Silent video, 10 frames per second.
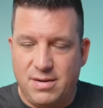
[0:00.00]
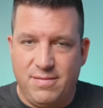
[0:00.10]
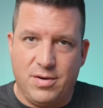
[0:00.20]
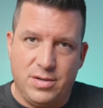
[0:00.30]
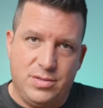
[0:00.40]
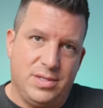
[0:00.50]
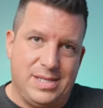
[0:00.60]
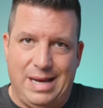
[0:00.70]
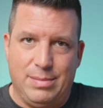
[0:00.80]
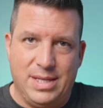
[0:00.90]
to convert into a
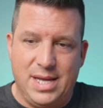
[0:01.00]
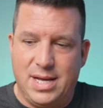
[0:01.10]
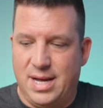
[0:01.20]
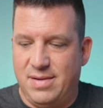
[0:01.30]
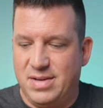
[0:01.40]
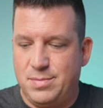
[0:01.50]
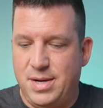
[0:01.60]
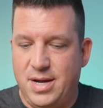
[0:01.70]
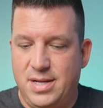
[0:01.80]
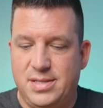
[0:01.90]
tablety kind of
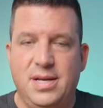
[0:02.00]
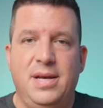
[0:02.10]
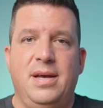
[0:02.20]
experience.